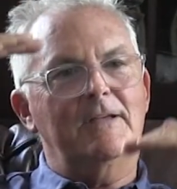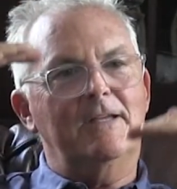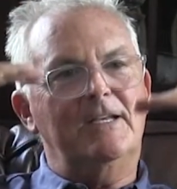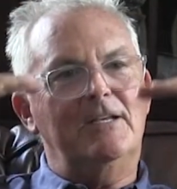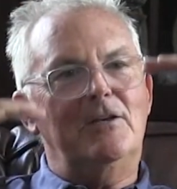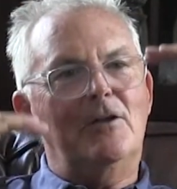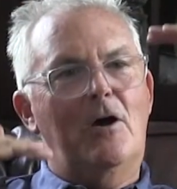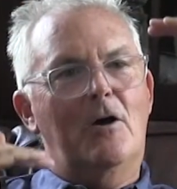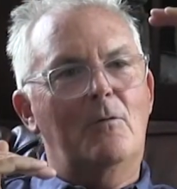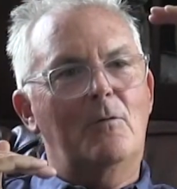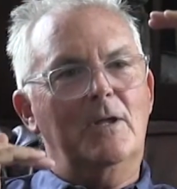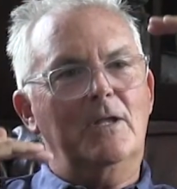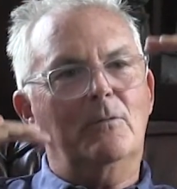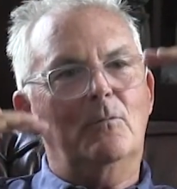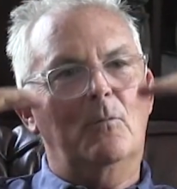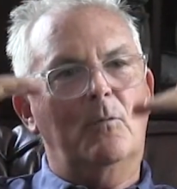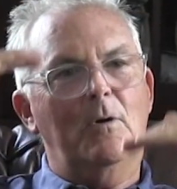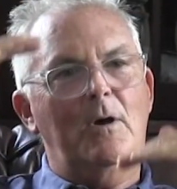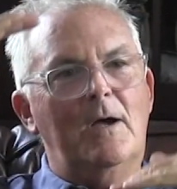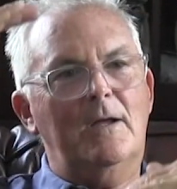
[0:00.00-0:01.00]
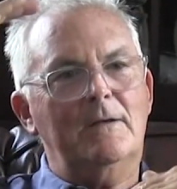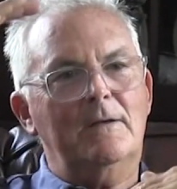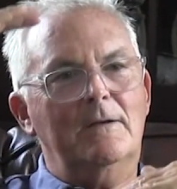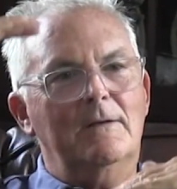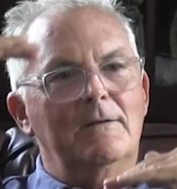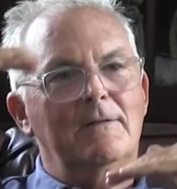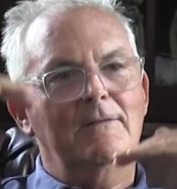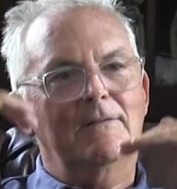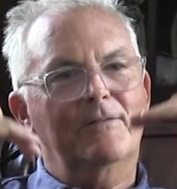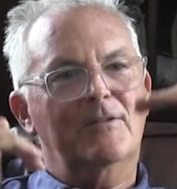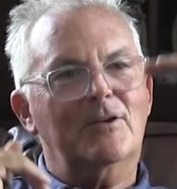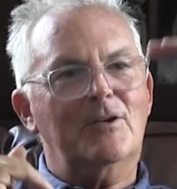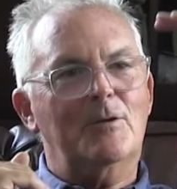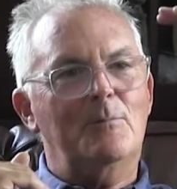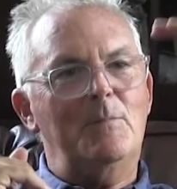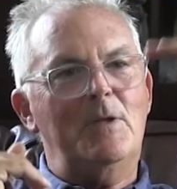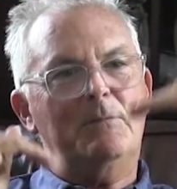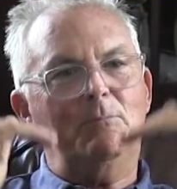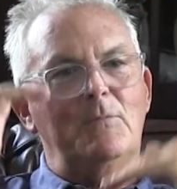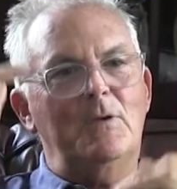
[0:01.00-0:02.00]
in knowing what the
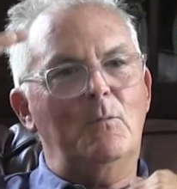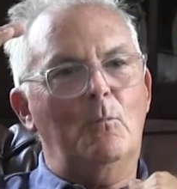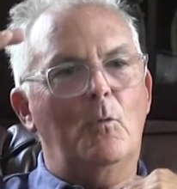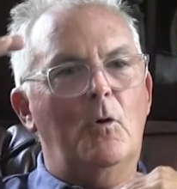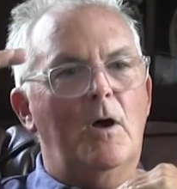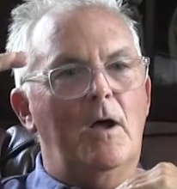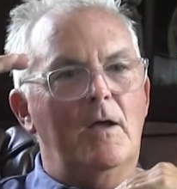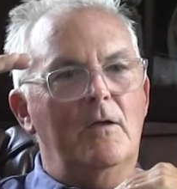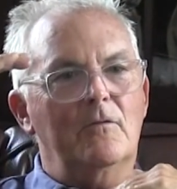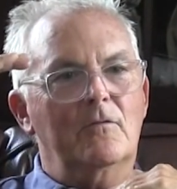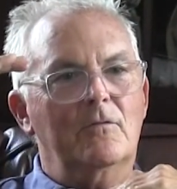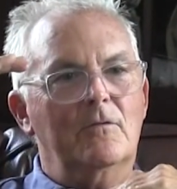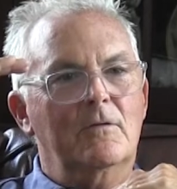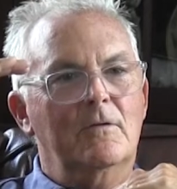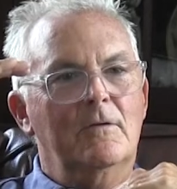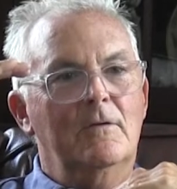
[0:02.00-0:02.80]
commitment was.